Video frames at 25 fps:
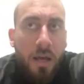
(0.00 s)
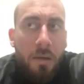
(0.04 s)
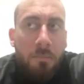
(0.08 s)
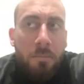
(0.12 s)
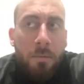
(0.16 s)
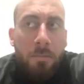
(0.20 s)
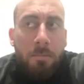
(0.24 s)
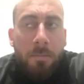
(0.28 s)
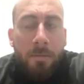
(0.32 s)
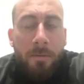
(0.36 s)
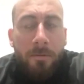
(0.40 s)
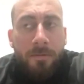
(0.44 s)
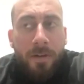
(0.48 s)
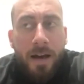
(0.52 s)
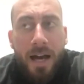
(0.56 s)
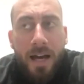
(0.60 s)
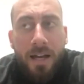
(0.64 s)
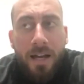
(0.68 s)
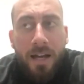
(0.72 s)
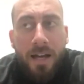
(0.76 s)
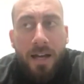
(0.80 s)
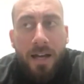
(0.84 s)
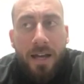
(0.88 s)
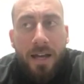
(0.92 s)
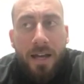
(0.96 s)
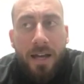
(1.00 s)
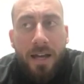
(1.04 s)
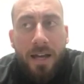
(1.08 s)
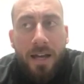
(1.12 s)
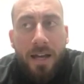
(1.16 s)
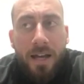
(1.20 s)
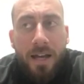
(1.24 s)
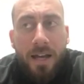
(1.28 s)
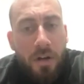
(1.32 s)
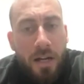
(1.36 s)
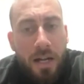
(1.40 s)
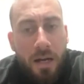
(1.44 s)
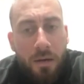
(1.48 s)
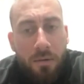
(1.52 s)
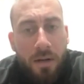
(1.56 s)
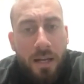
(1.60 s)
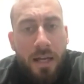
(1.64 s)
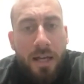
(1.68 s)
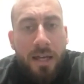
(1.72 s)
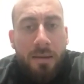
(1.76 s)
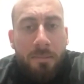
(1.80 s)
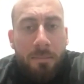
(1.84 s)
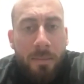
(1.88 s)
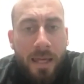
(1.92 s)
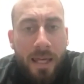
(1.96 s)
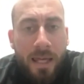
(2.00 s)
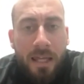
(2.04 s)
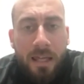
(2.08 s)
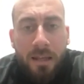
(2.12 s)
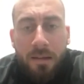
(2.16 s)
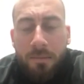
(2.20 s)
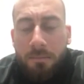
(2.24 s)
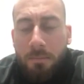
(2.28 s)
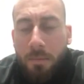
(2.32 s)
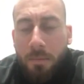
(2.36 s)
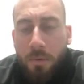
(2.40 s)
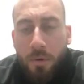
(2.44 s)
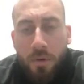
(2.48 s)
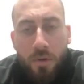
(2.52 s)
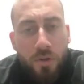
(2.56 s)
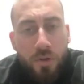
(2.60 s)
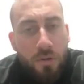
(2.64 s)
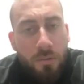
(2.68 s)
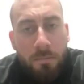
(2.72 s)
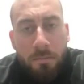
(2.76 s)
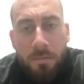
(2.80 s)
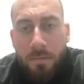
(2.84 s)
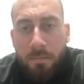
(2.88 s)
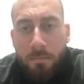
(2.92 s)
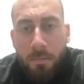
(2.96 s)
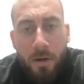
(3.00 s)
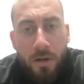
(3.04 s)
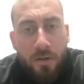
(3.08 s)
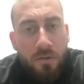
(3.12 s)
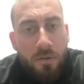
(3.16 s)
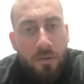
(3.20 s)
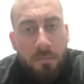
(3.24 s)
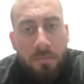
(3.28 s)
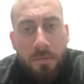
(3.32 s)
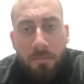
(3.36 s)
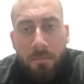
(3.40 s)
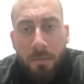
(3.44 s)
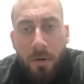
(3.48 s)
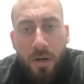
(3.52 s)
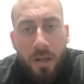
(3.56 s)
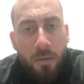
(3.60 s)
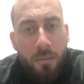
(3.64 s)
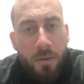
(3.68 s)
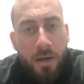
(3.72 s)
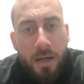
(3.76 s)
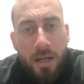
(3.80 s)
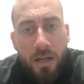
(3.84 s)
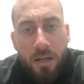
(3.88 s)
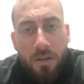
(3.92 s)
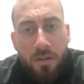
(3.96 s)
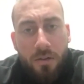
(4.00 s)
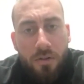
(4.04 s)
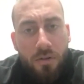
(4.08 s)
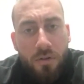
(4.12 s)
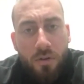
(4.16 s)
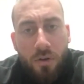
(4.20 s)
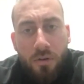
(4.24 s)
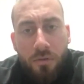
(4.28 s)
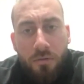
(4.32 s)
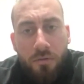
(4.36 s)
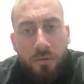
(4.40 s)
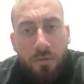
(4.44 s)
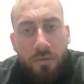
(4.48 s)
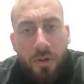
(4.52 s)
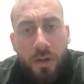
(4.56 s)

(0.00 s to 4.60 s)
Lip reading: But providing that you started out like me, push-ups, press-ups, body weighted stuff,